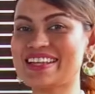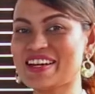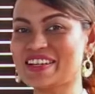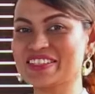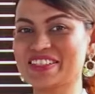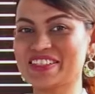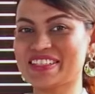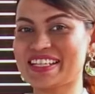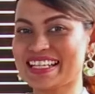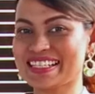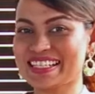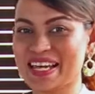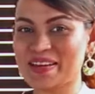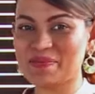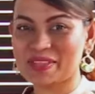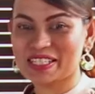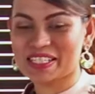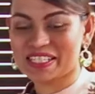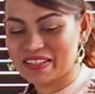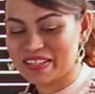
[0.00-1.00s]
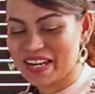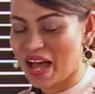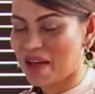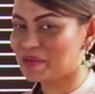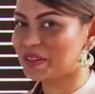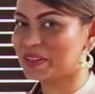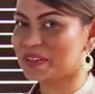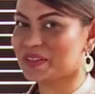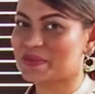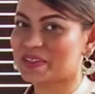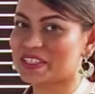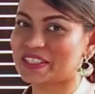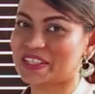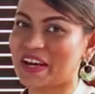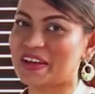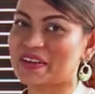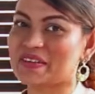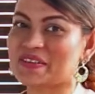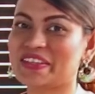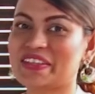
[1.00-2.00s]
on today's episode, I'm going to be
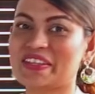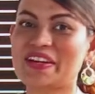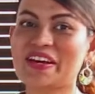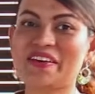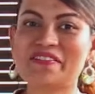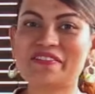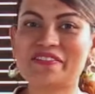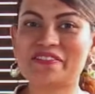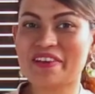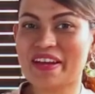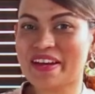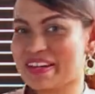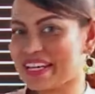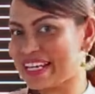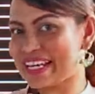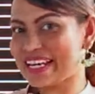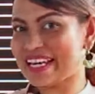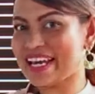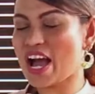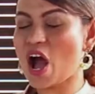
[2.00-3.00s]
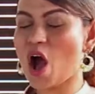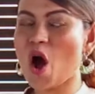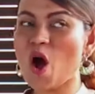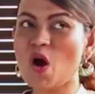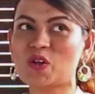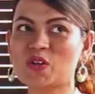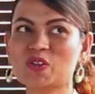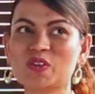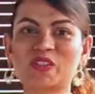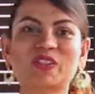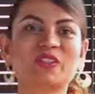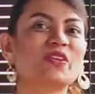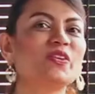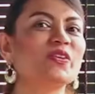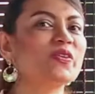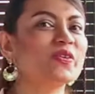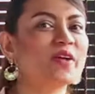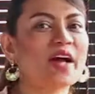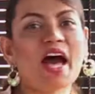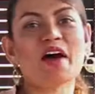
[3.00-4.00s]
sharing with you a very old
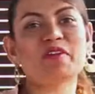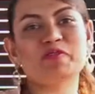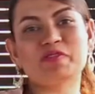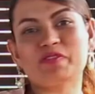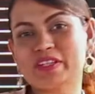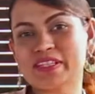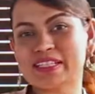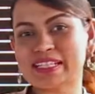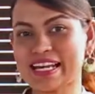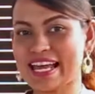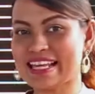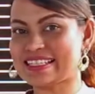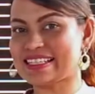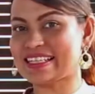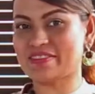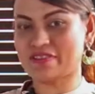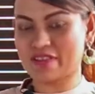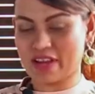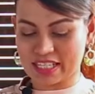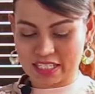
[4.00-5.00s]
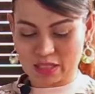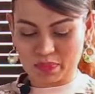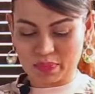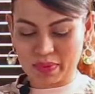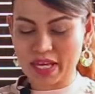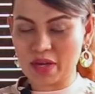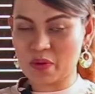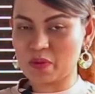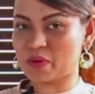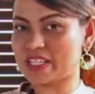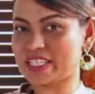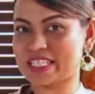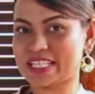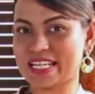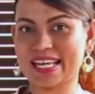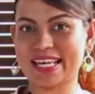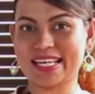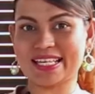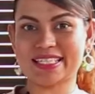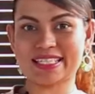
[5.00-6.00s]
school comfort classic recipe, which
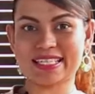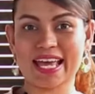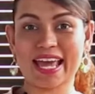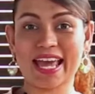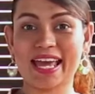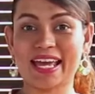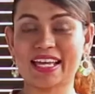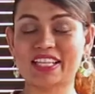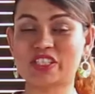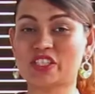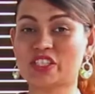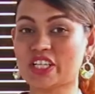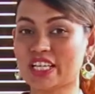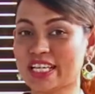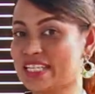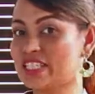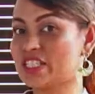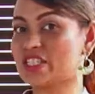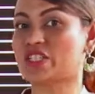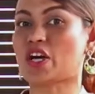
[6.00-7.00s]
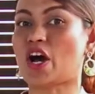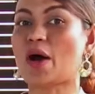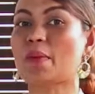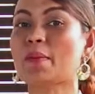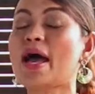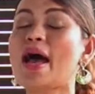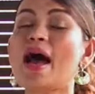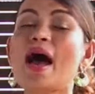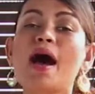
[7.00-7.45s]
is a chicken chop.